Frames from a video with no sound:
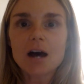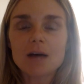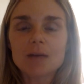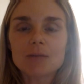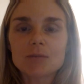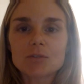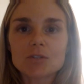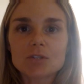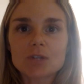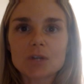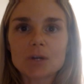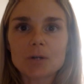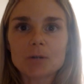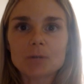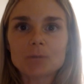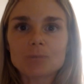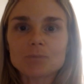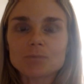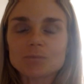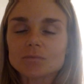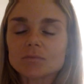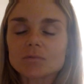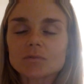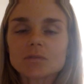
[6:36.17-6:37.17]
So
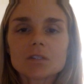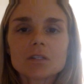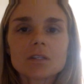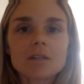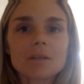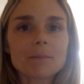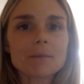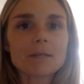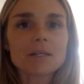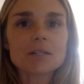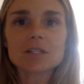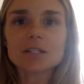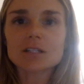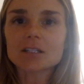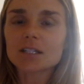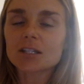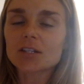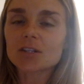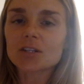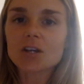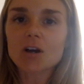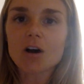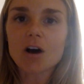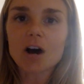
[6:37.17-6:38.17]
basically,
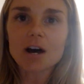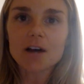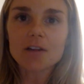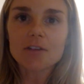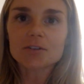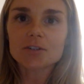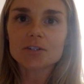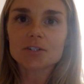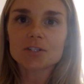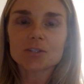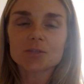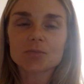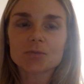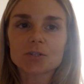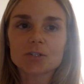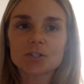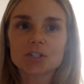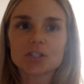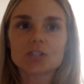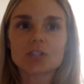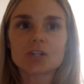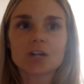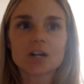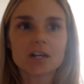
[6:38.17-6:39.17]
the authors were
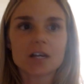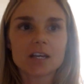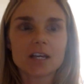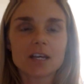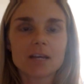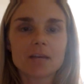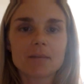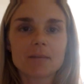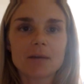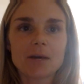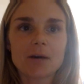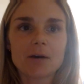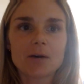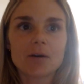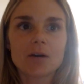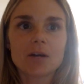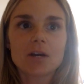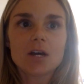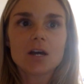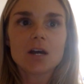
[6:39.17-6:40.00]
just talking about